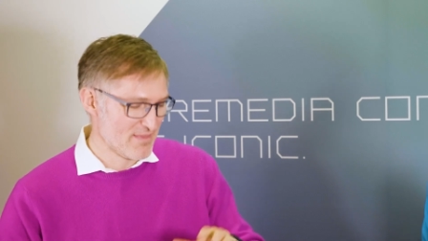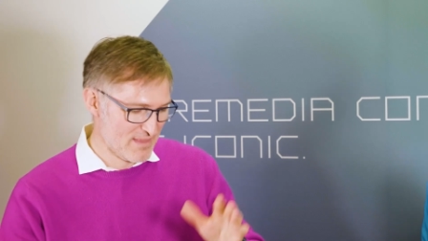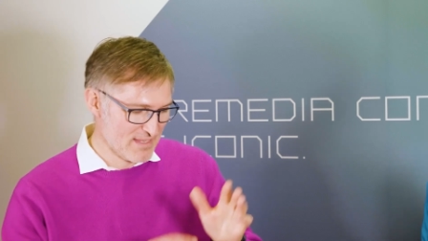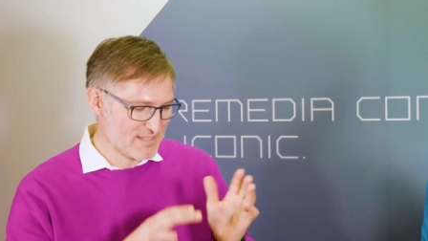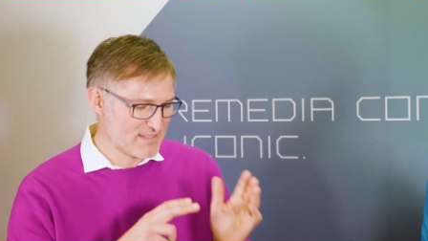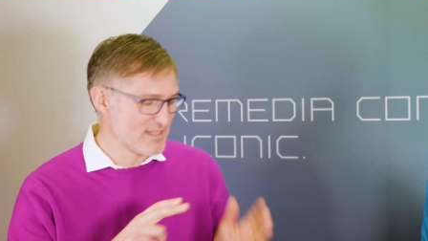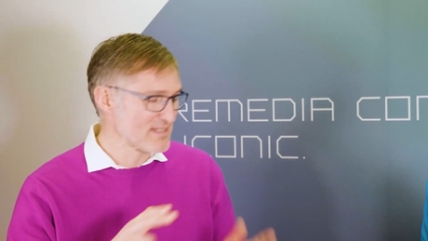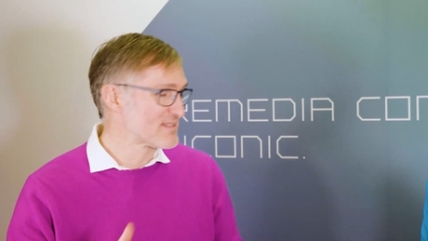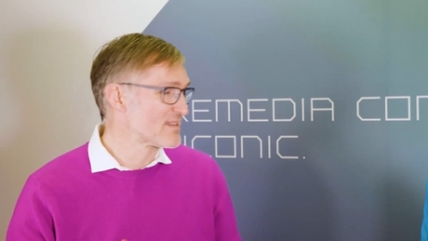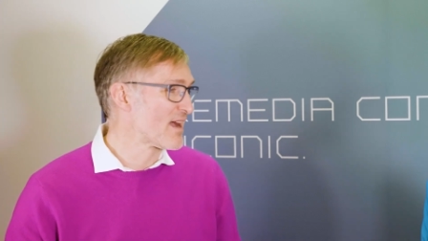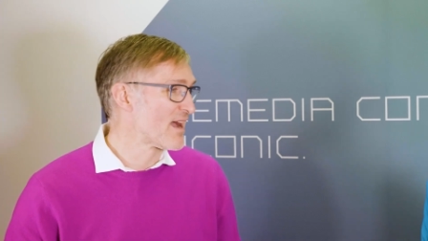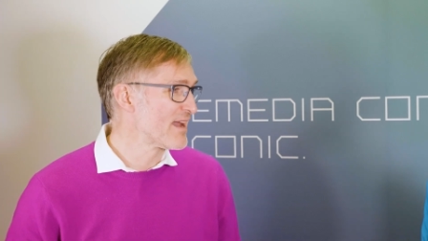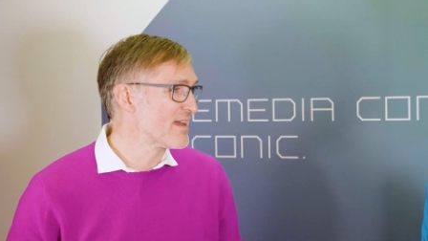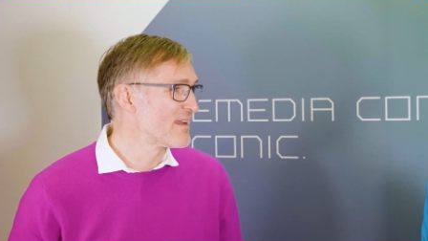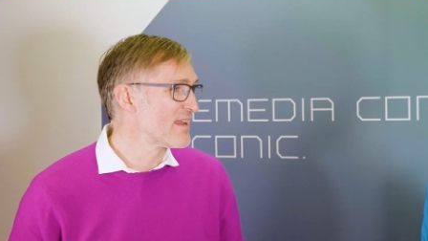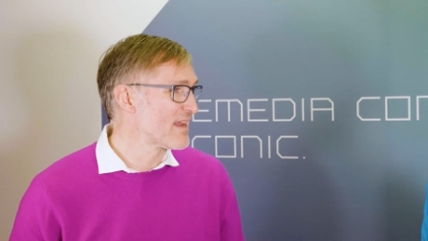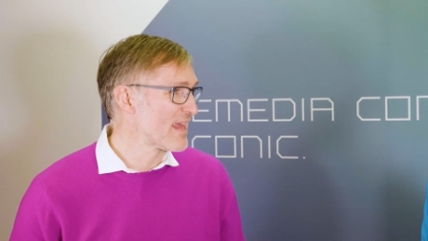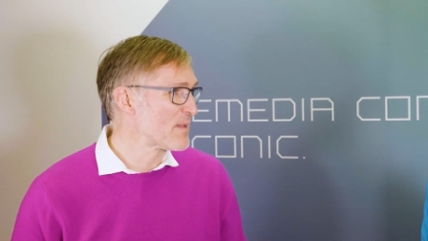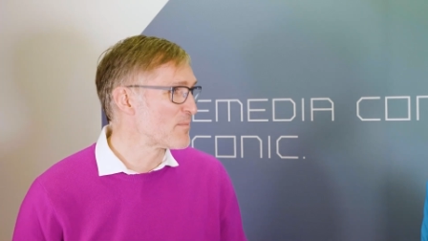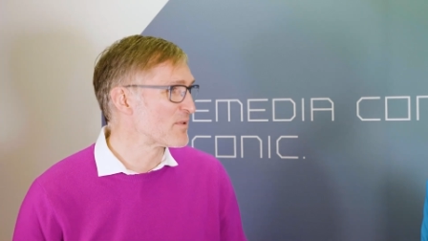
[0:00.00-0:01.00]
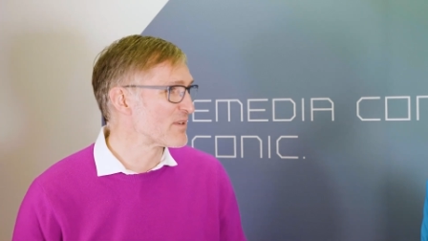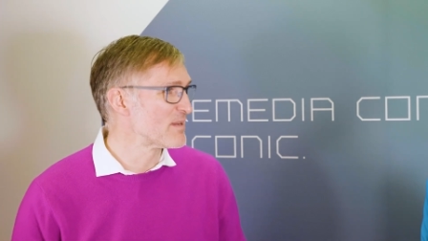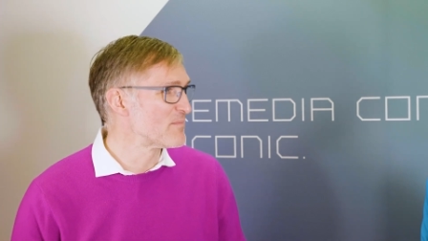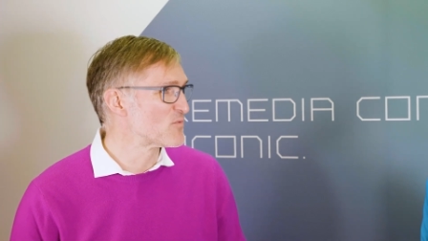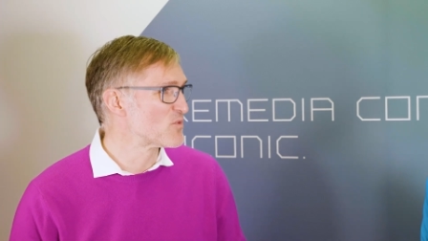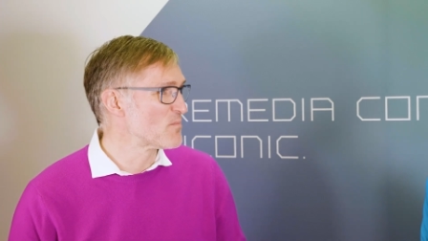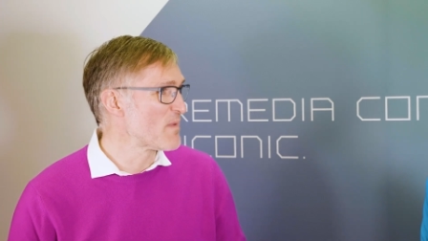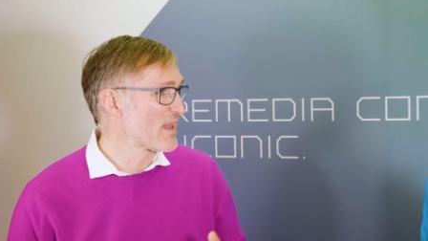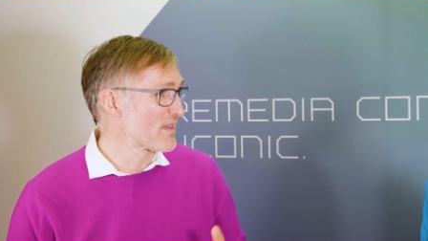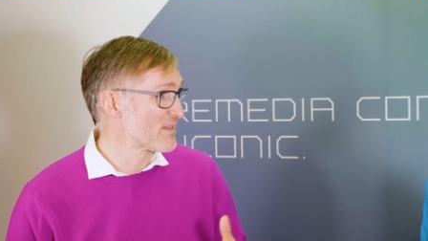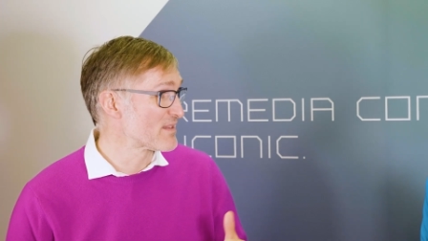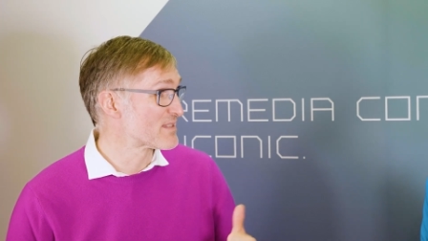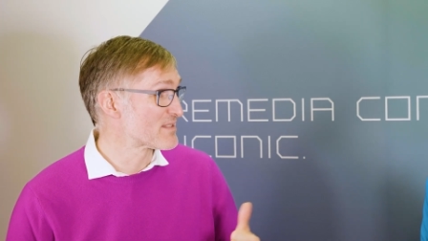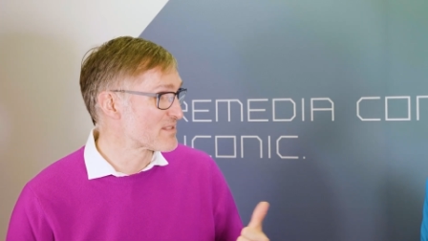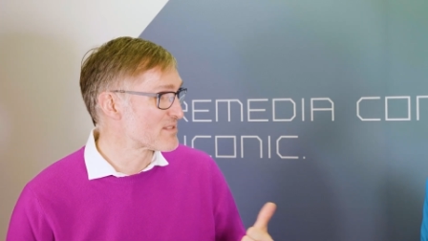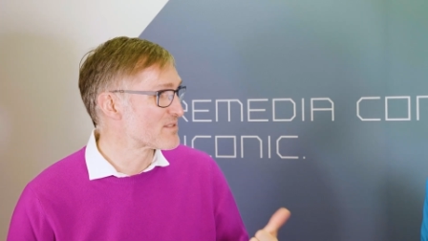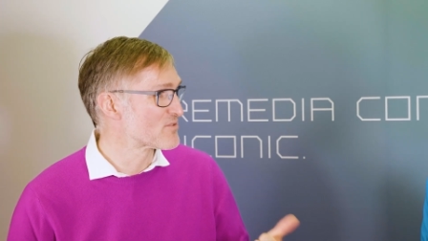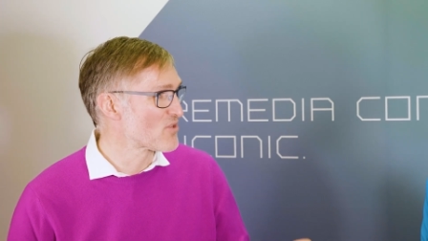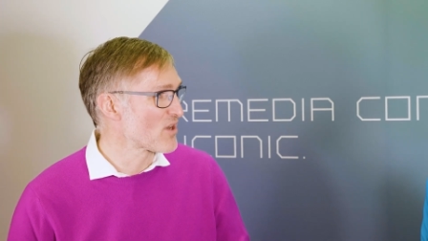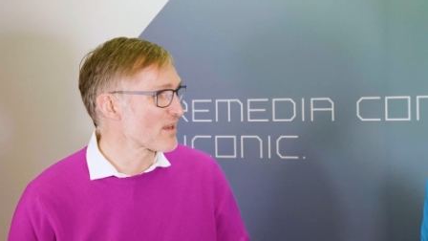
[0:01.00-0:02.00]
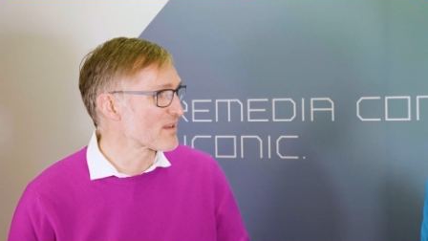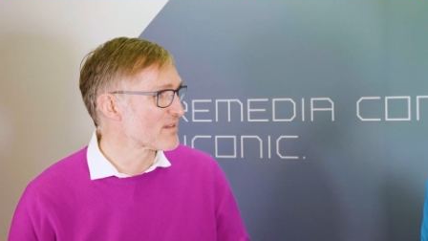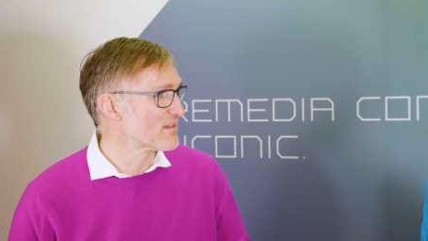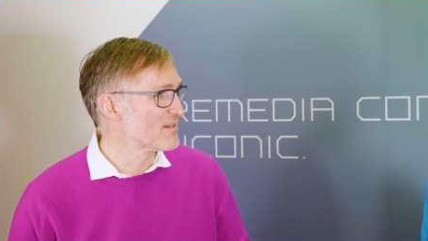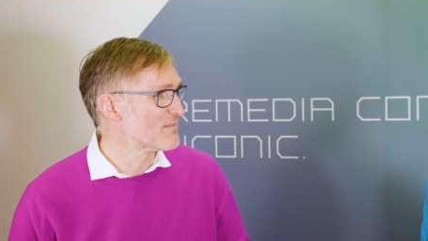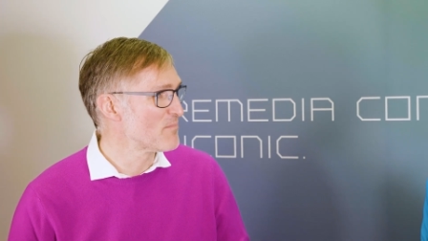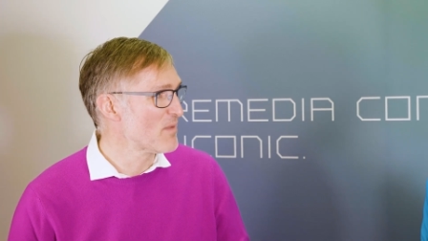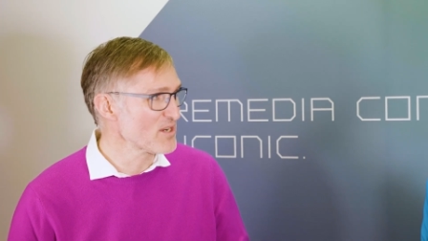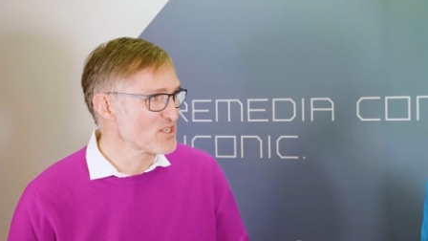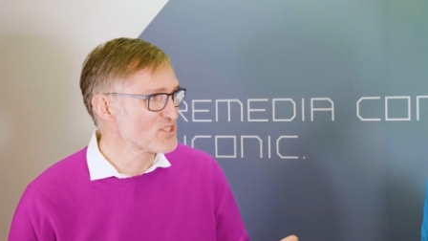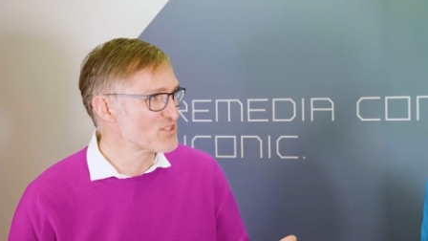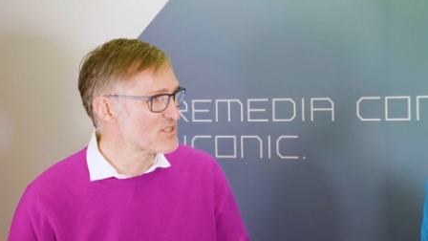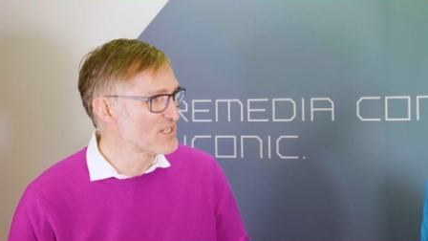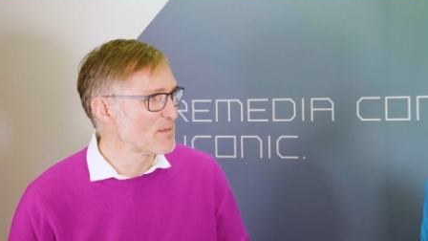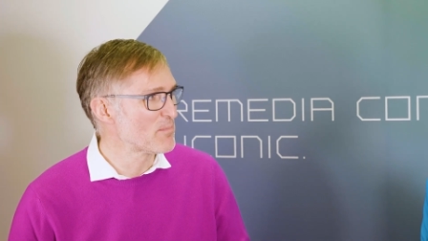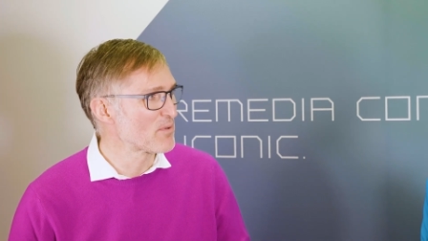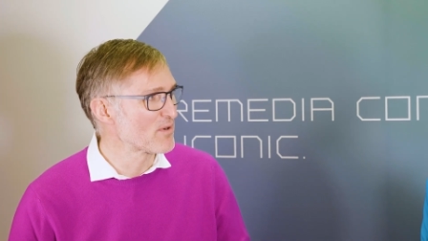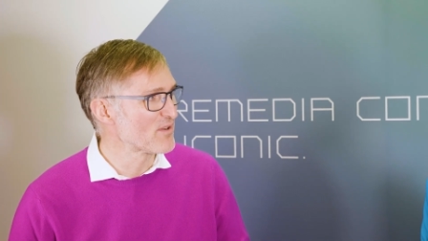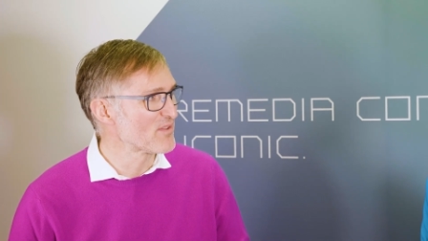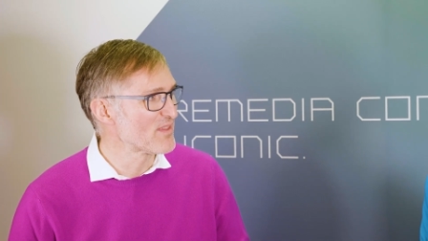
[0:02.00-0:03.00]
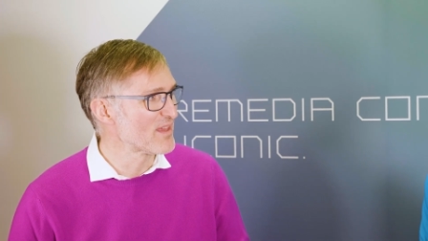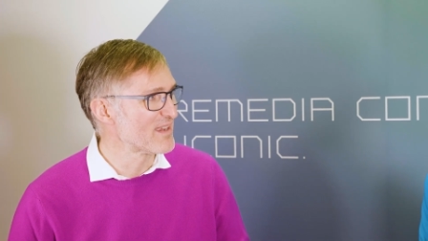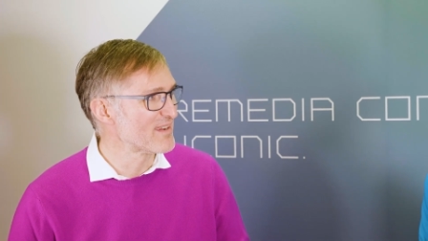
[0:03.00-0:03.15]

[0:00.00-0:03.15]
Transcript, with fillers: this design enabled him to make this truck much cheaper mm.